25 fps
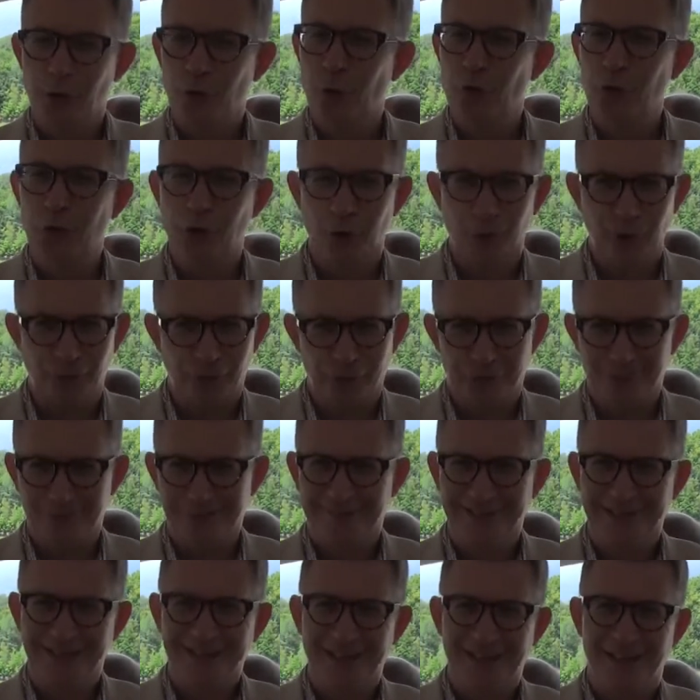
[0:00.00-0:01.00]
who knows?
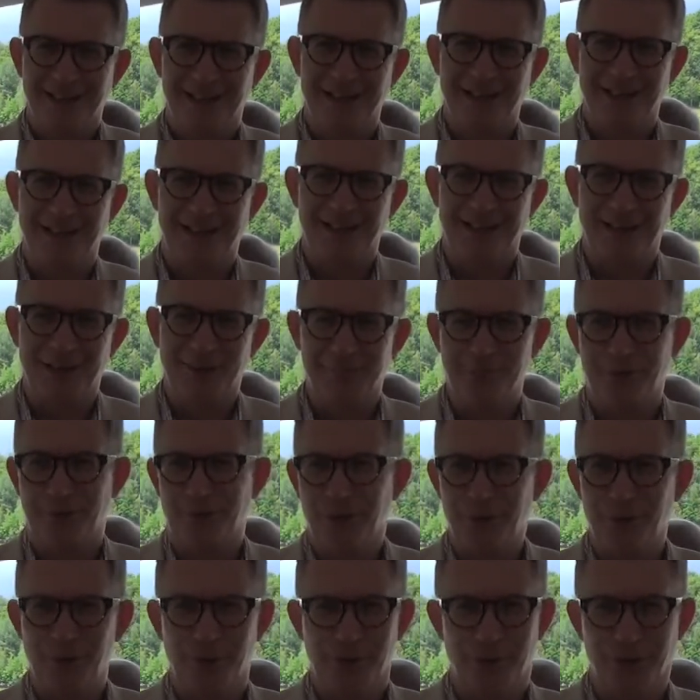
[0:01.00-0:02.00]

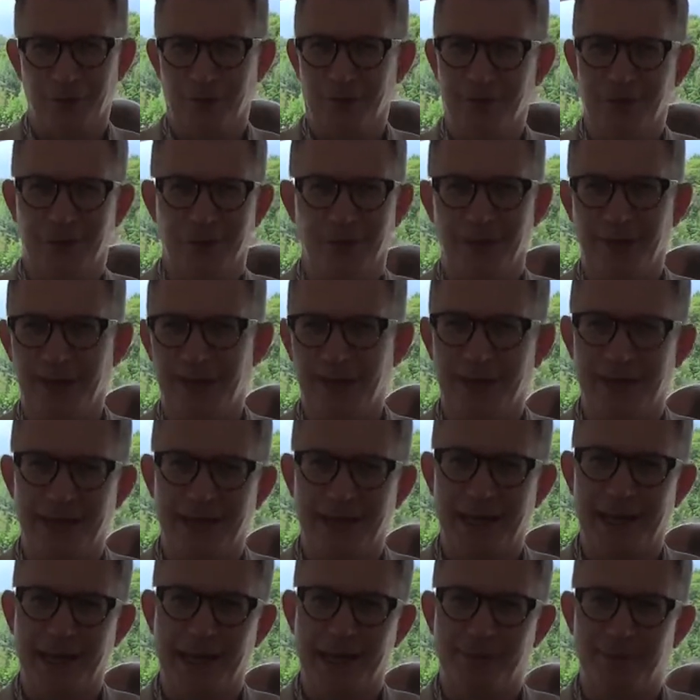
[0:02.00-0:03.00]
Who knows? You know,
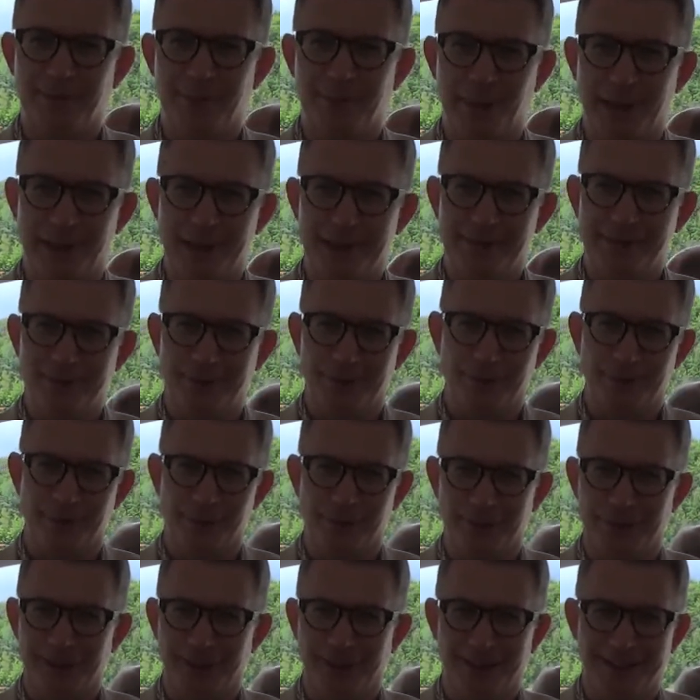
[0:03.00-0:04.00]
they have money
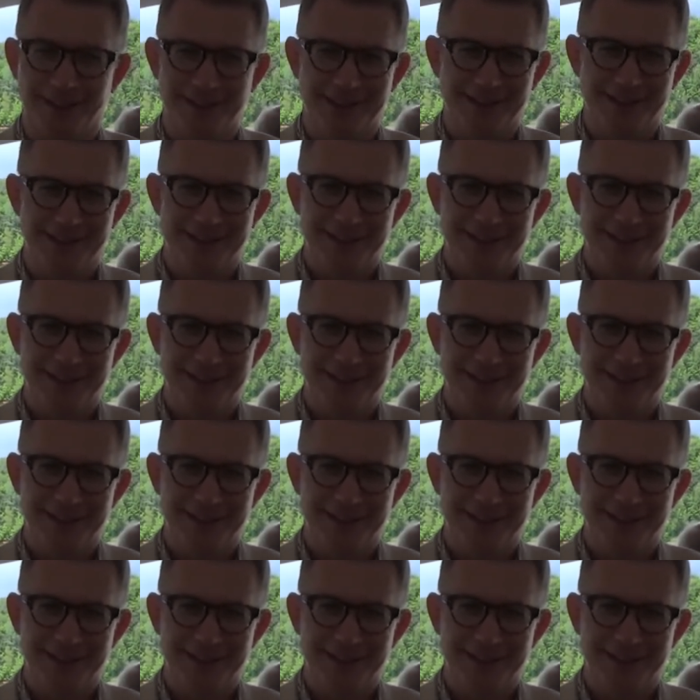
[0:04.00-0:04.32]
to